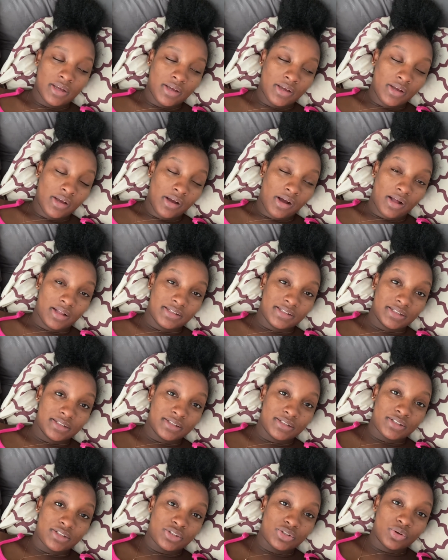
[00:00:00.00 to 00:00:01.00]
until
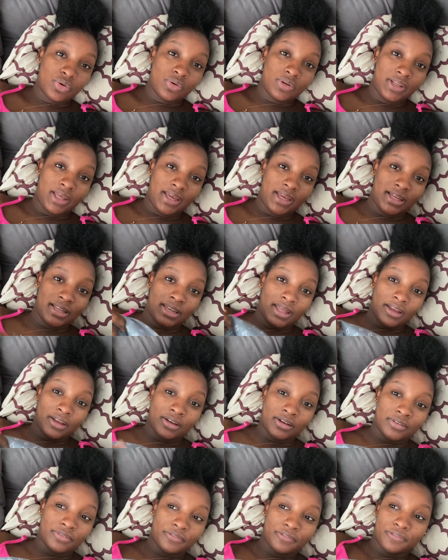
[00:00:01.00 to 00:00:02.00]
so late, like
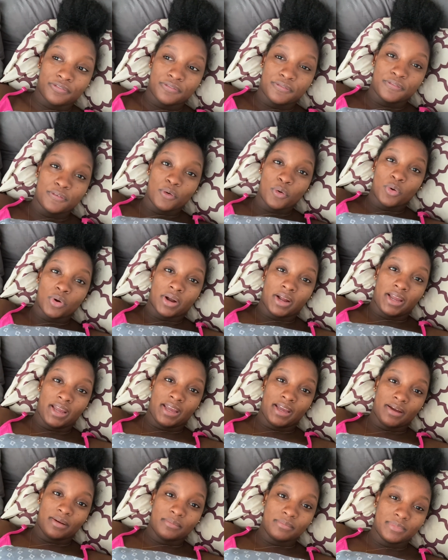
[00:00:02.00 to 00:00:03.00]
four A
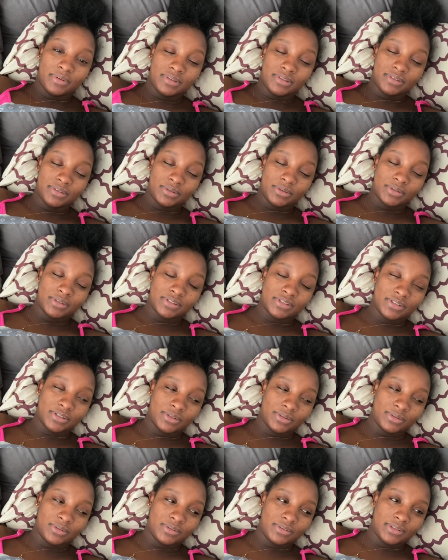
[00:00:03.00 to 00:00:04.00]
M or
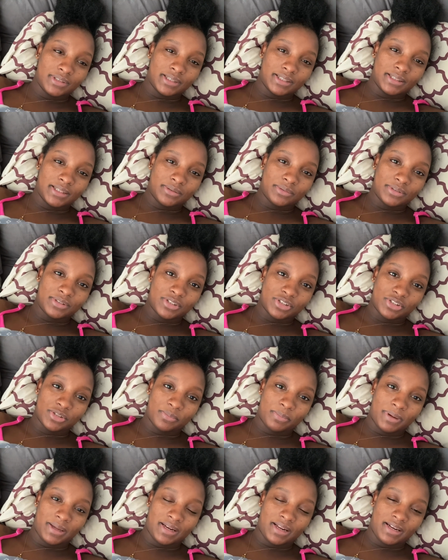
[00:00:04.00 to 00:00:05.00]
so, and that was such a
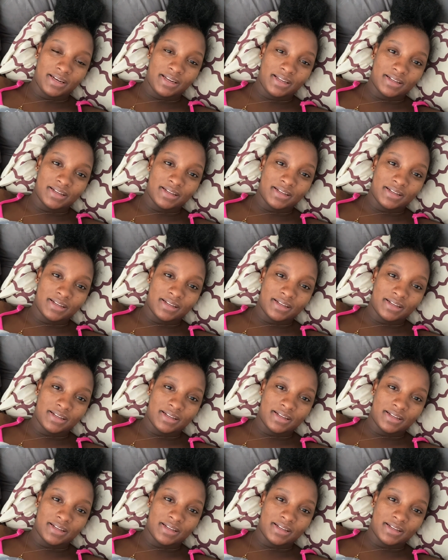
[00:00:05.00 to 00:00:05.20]
bad idea.